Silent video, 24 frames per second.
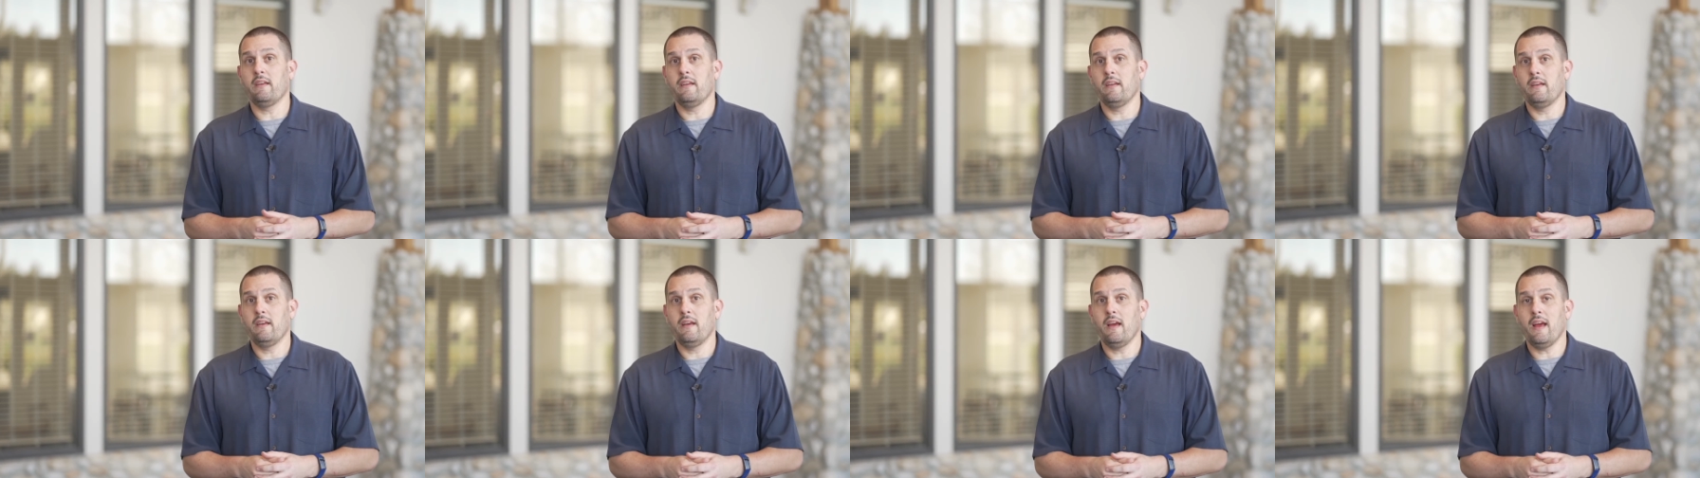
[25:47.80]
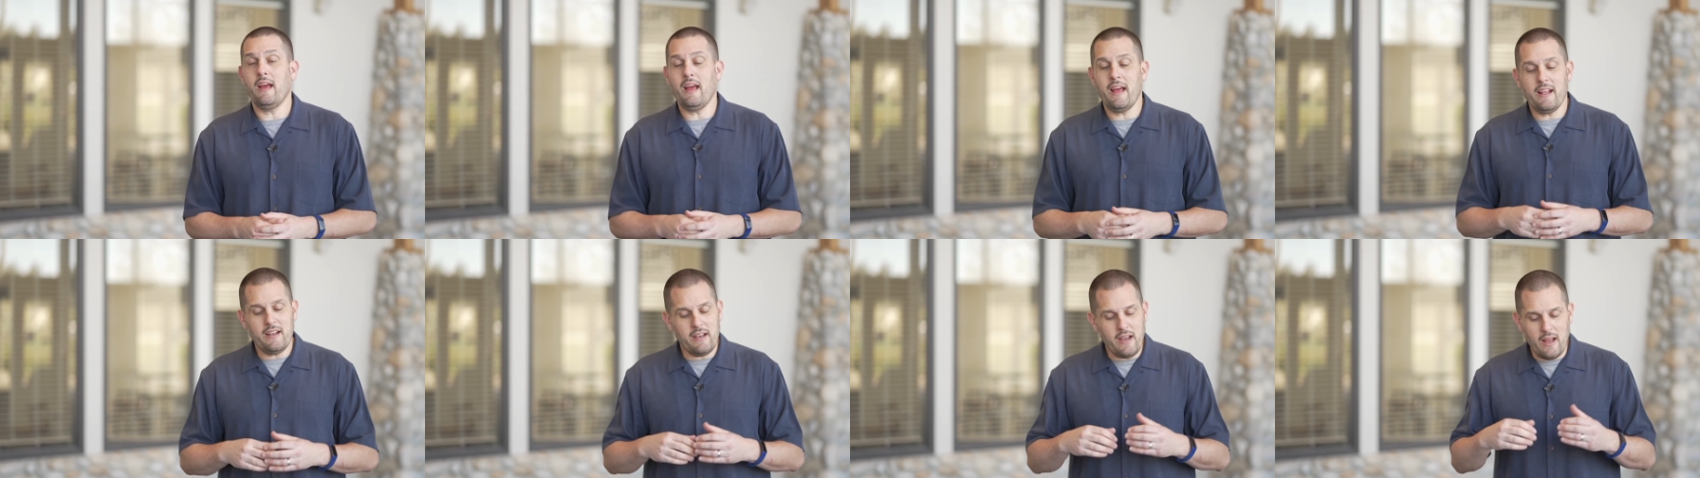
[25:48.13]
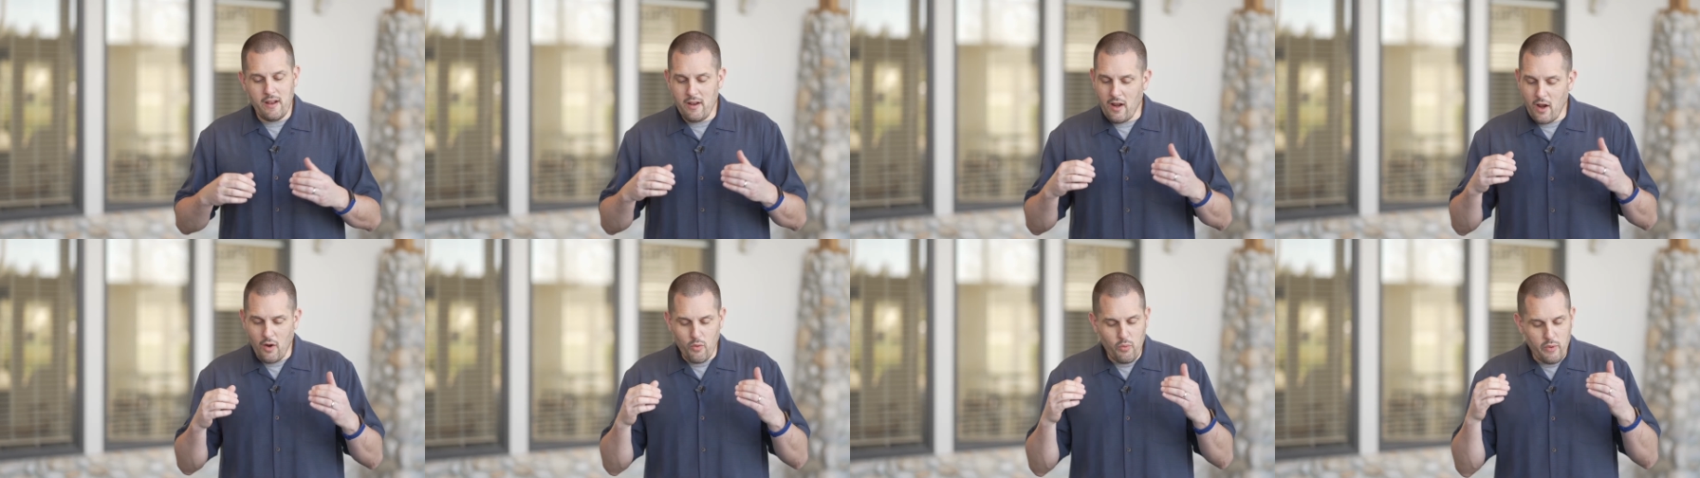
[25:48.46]
And
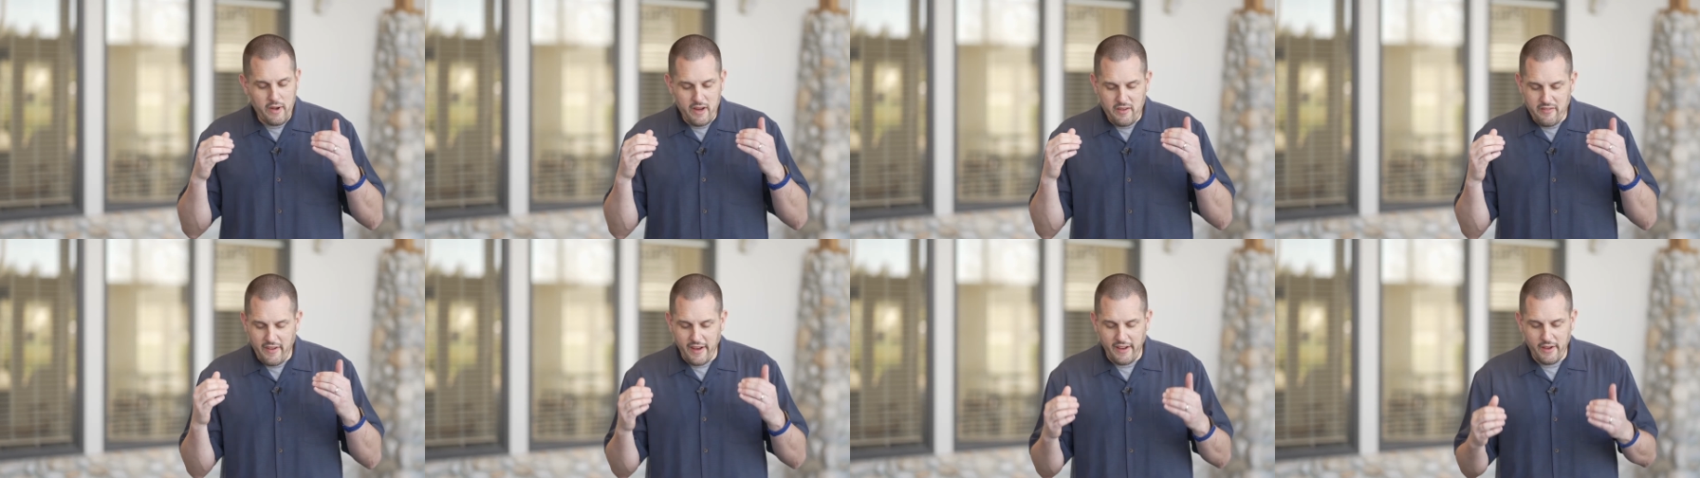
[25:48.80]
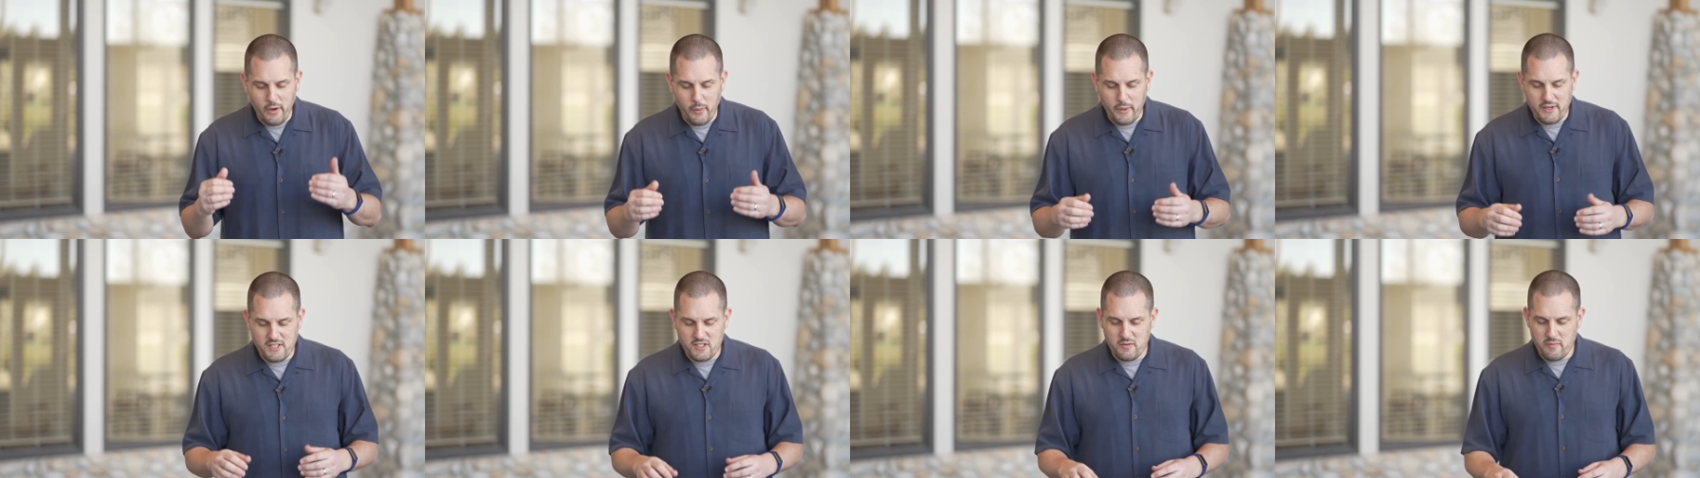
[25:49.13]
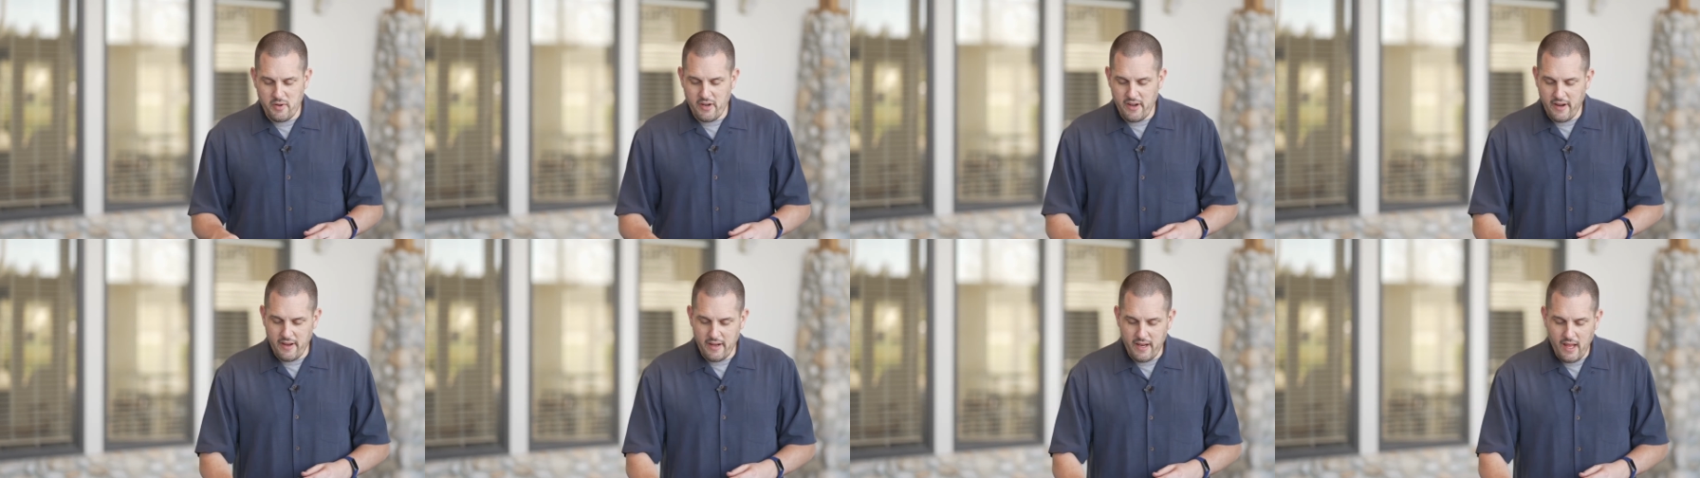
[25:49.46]
a reevaluation
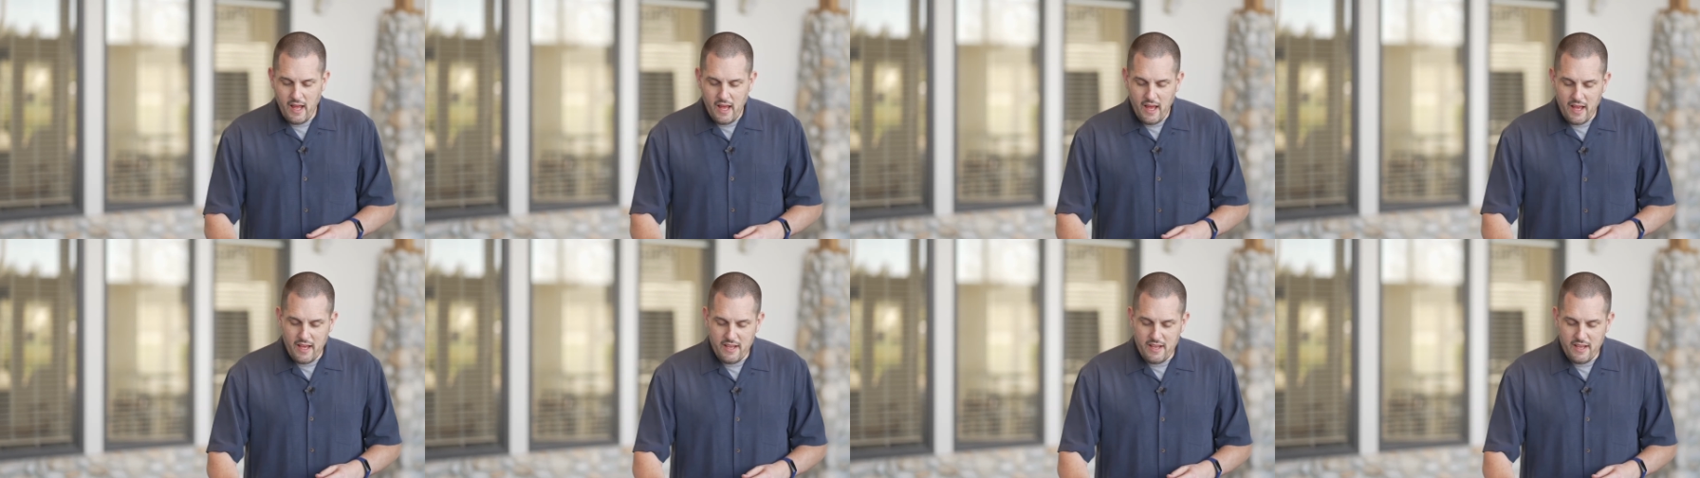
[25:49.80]
period